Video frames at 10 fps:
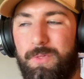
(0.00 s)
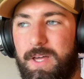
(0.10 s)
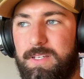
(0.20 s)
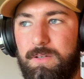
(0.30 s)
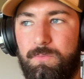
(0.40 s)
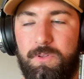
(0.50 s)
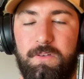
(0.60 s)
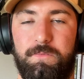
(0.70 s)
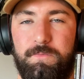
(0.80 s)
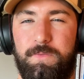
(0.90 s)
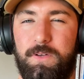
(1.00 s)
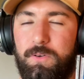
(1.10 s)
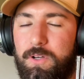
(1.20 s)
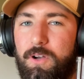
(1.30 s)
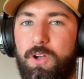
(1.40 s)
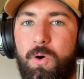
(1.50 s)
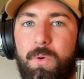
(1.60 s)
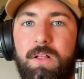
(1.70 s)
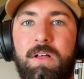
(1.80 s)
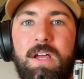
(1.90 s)
that didn't really feel good or go
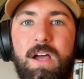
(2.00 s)
well.